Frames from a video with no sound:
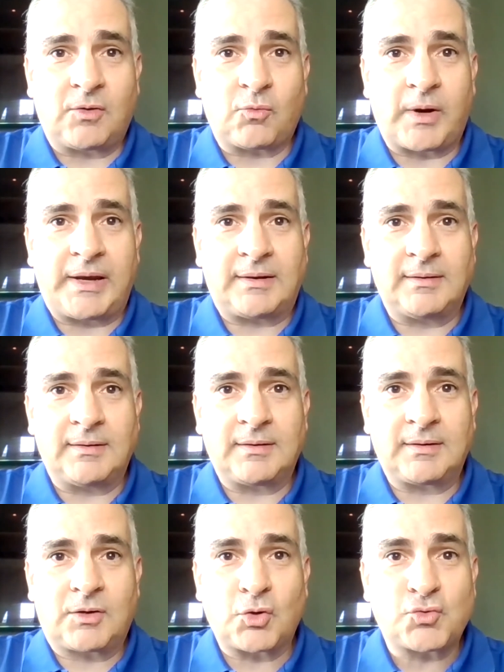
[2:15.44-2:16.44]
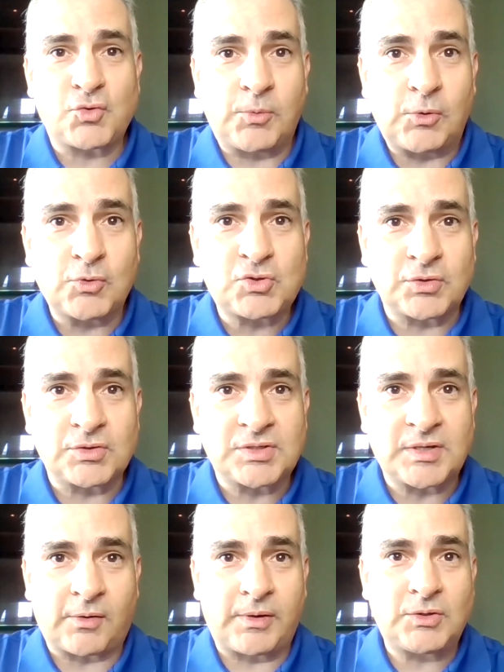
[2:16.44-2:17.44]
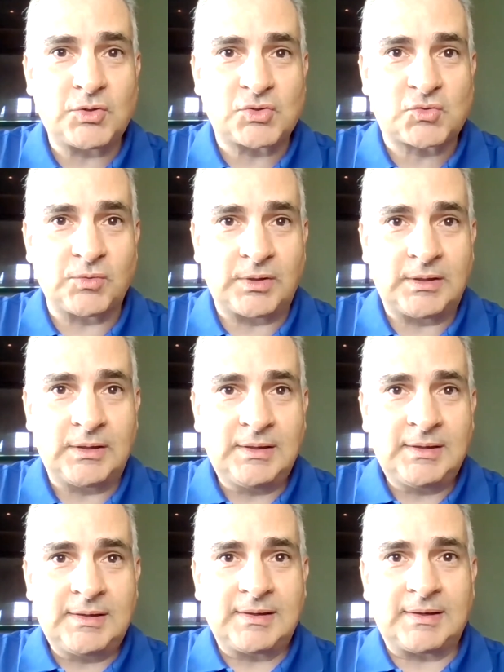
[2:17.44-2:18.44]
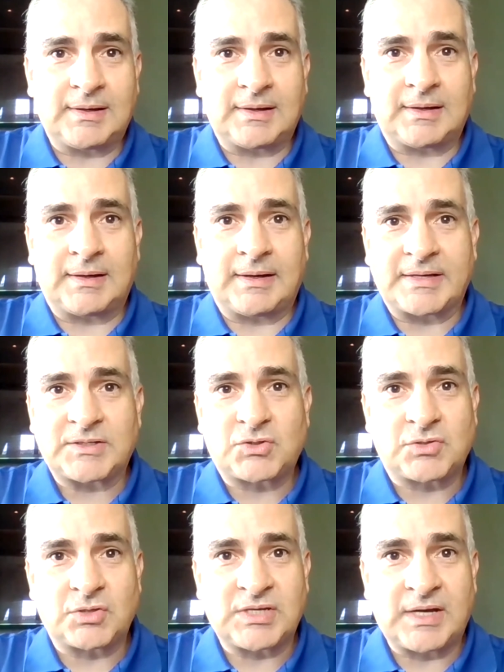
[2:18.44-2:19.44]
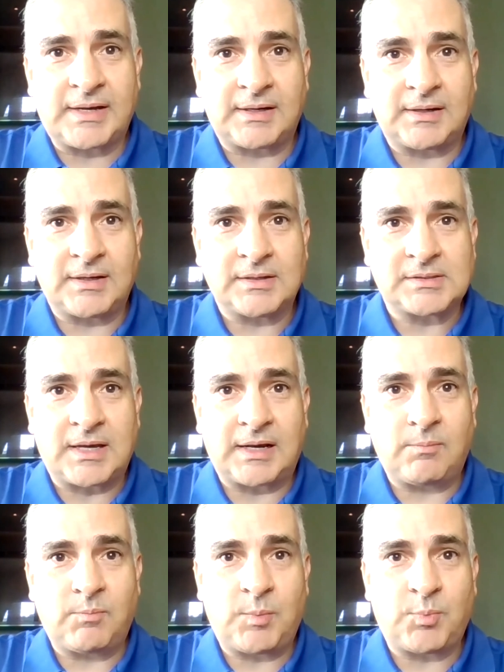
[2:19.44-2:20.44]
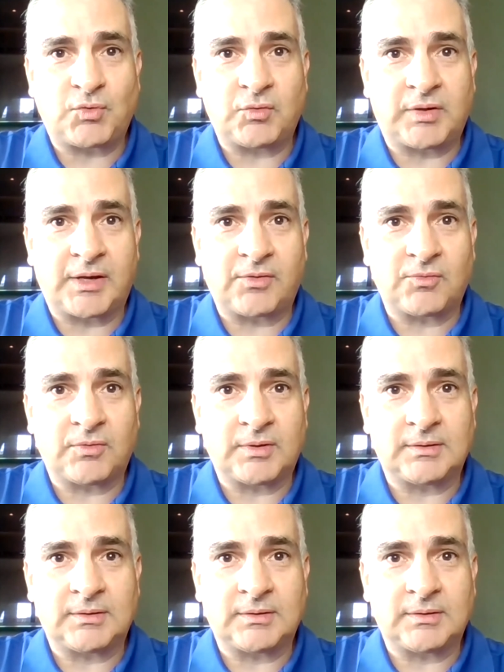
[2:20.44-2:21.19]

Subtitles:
great contributions that our industry has to society, is getting people together.